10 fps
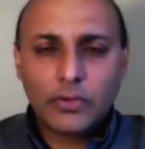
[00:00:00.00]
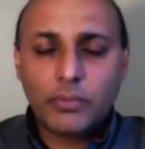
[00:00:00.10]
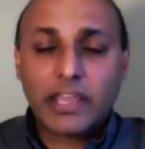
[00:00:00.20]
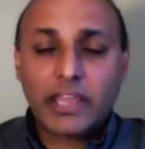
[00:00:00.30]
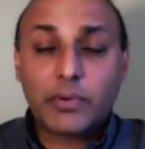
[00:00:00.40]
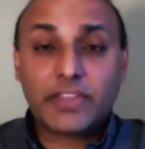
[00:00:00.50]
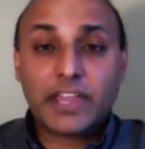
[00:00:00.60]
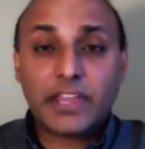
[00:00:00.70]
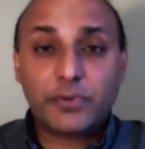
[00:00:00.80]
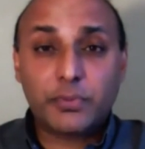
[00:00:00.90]
Well, Mike, I want to
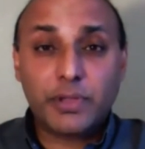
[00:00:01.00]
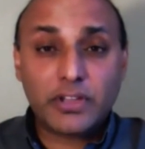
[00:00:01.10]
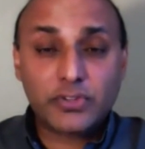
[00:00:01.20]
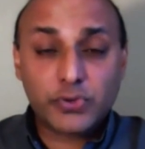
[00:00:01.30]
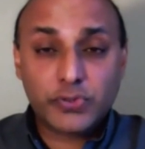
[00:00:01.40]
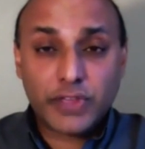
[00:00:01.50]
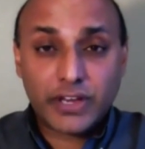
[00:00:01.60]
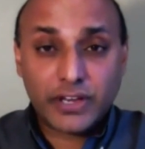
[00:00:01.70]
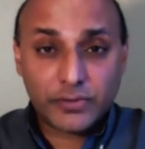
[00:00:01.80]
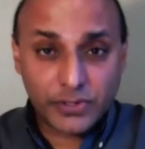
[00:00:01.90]
thank you for being on Truthout
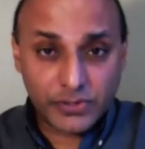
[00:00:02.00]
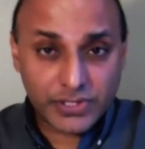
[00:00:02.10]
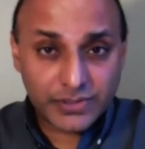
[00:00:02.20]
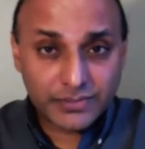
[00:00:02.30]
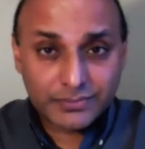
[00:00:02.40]
Interviews.